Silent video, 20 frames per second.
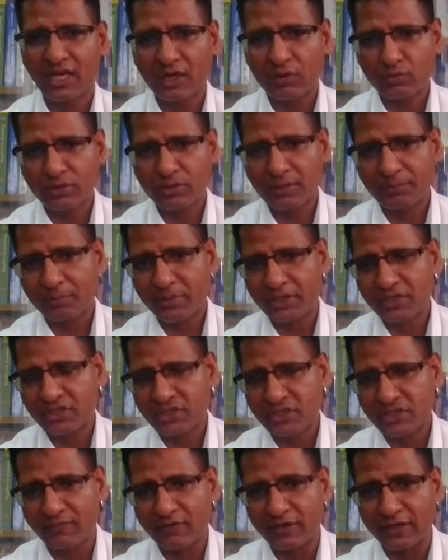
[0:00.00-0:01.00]
on the
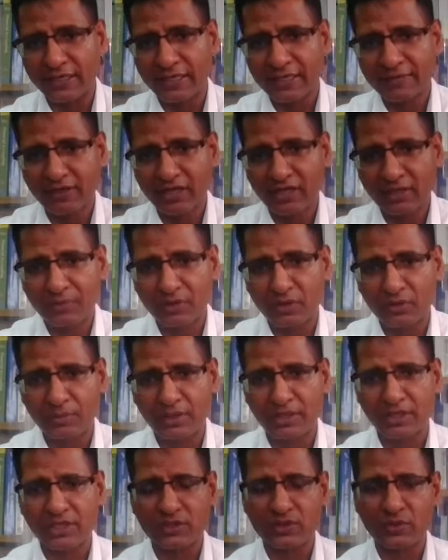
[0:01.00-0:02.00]
basis of level of
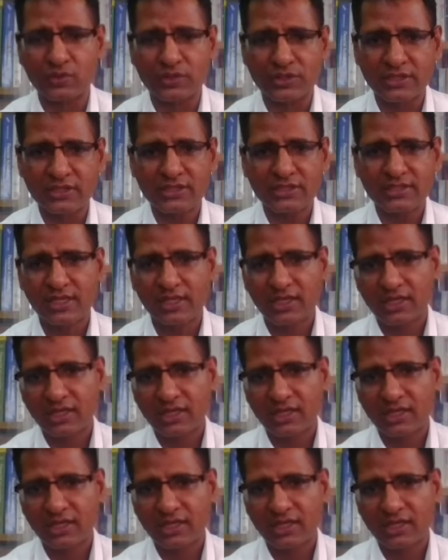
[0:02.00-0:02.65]
human resources,